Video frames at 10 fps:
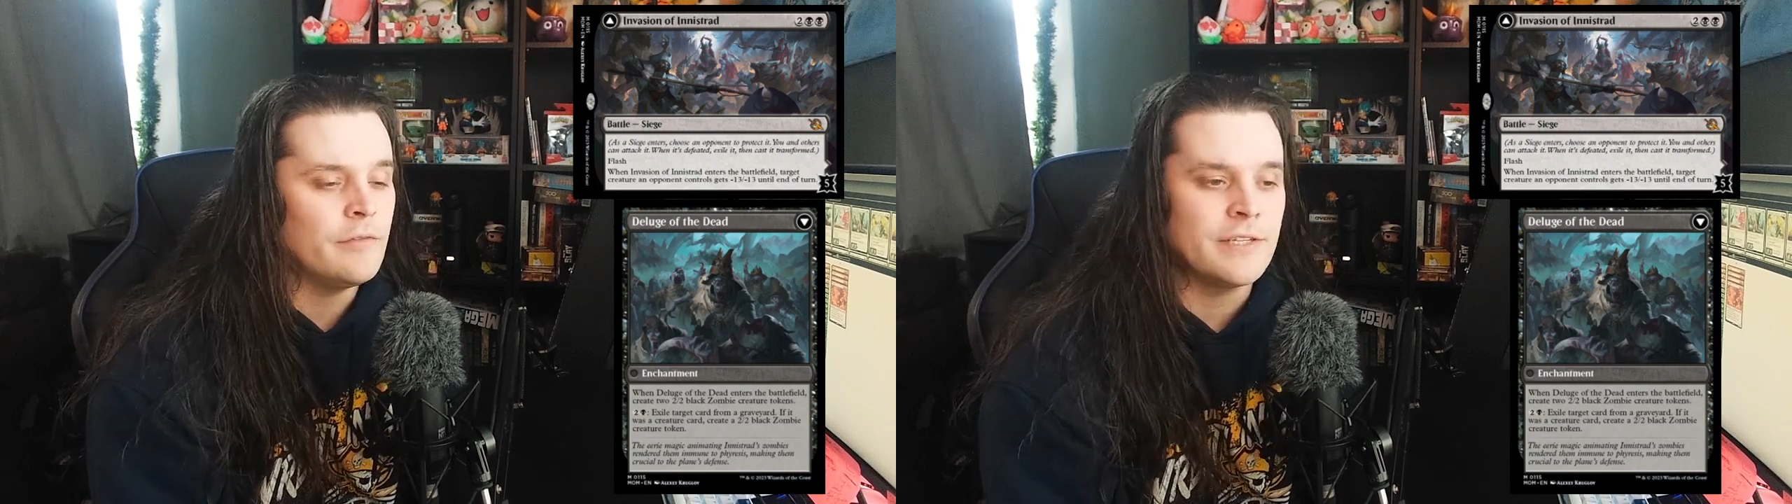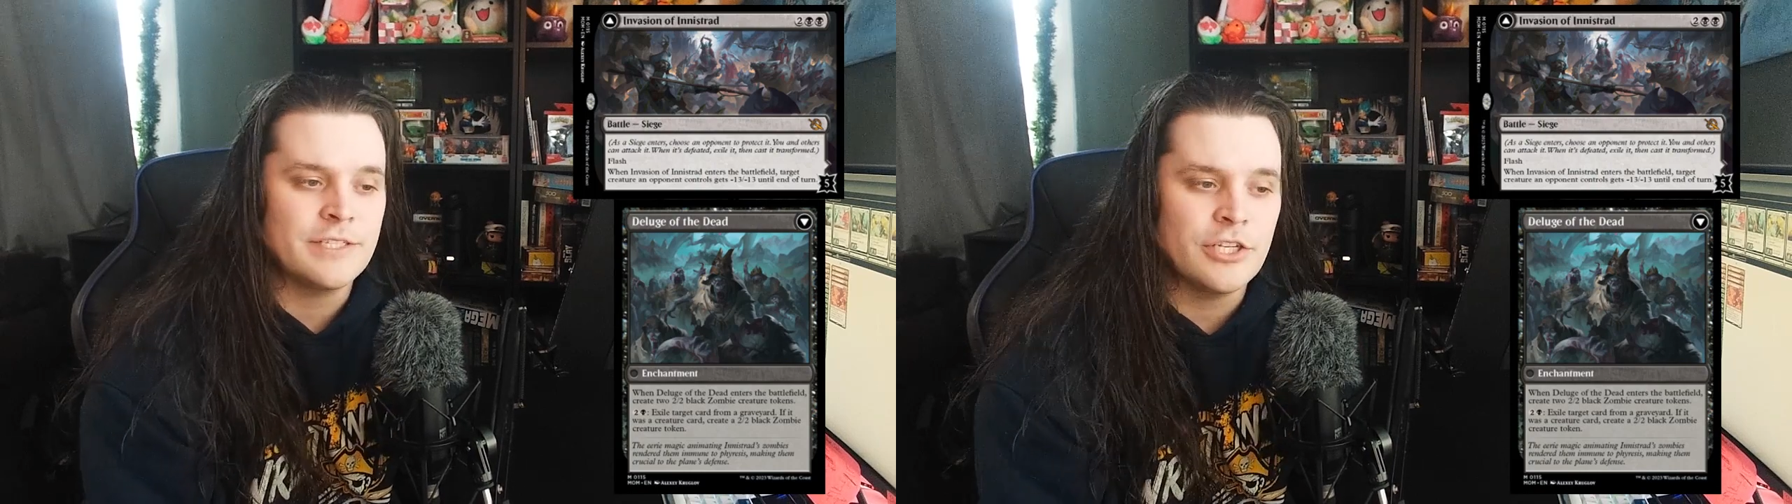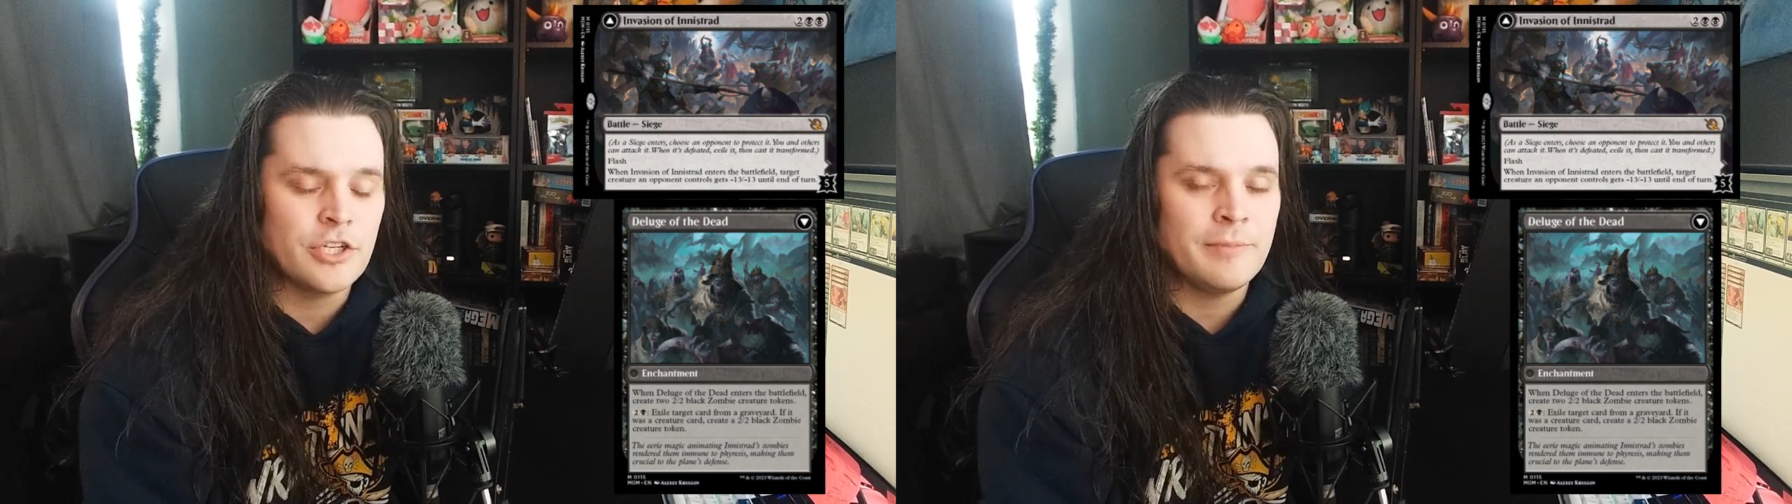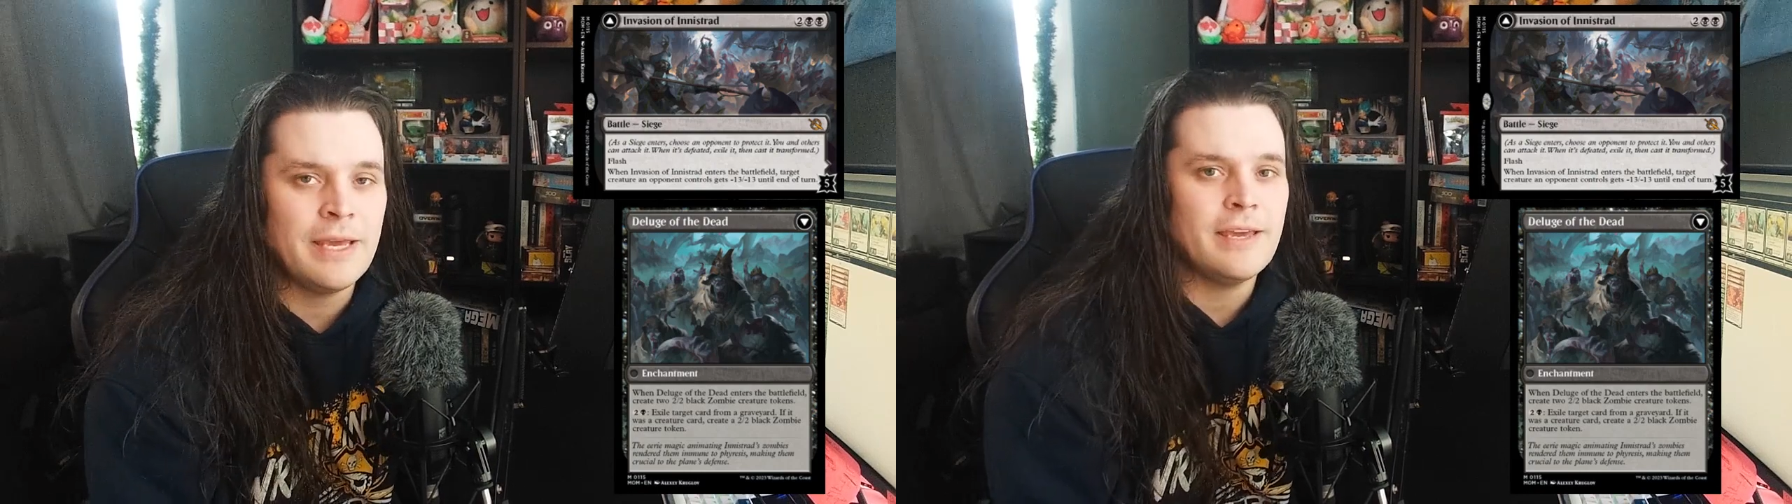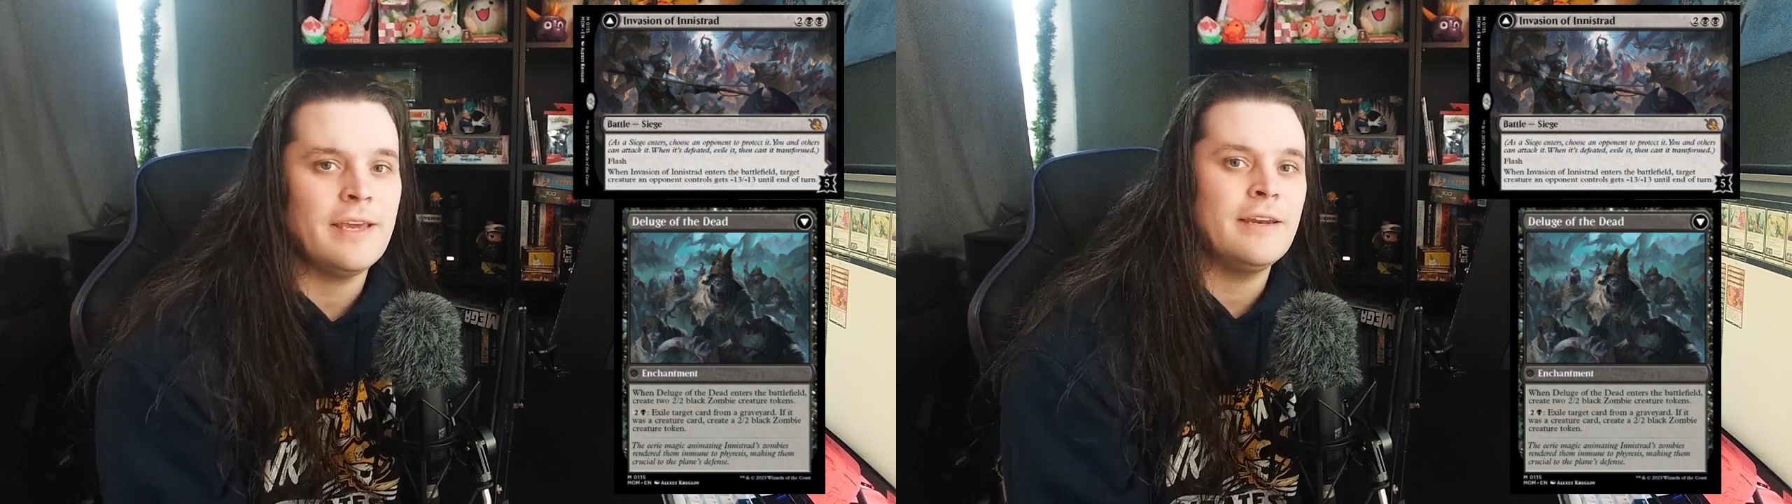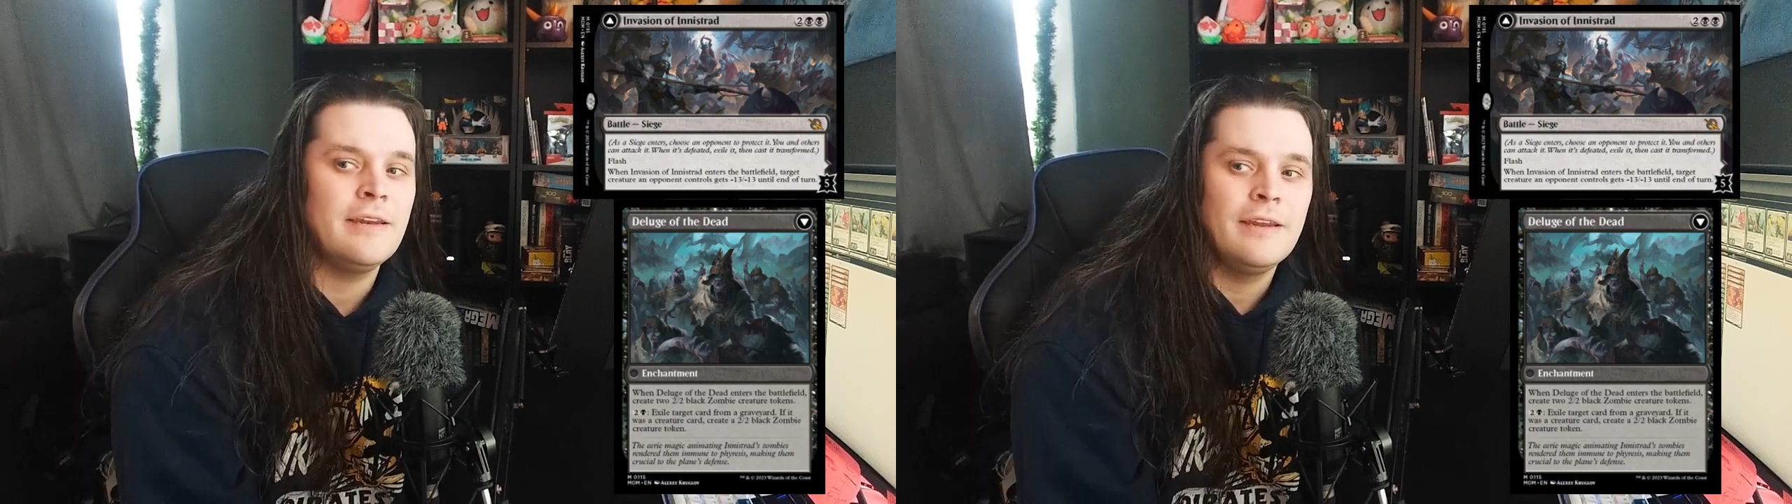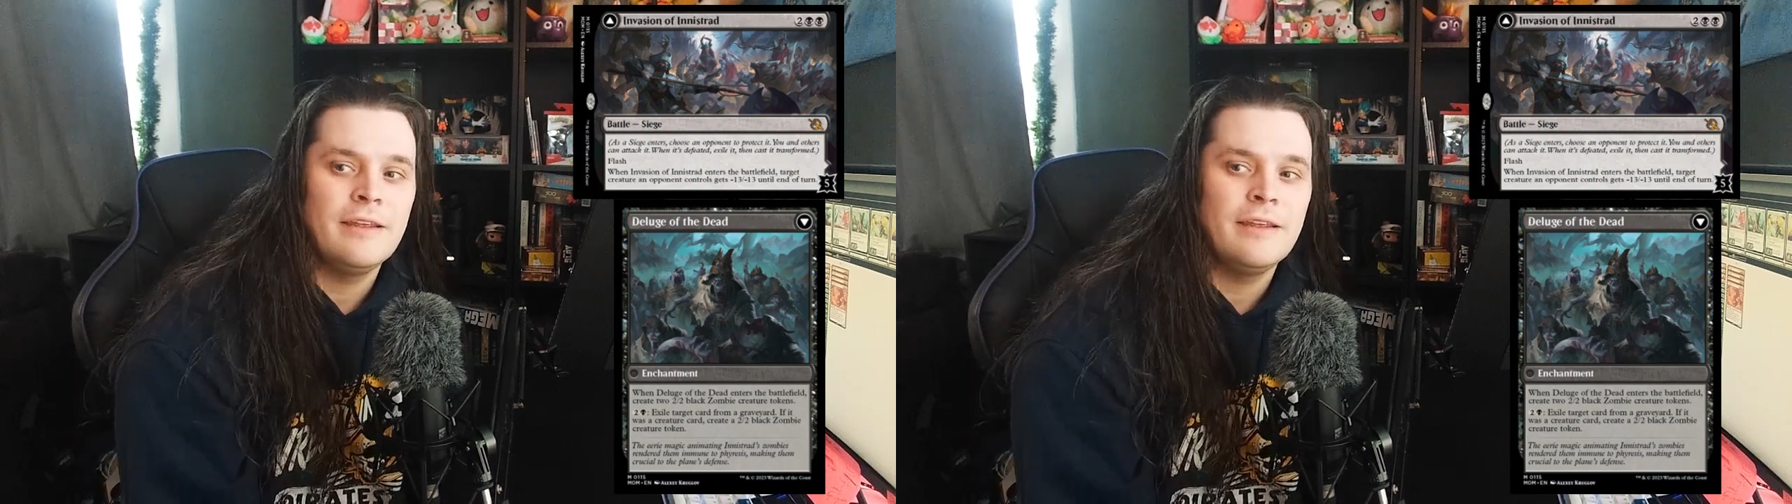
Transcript: of decision making,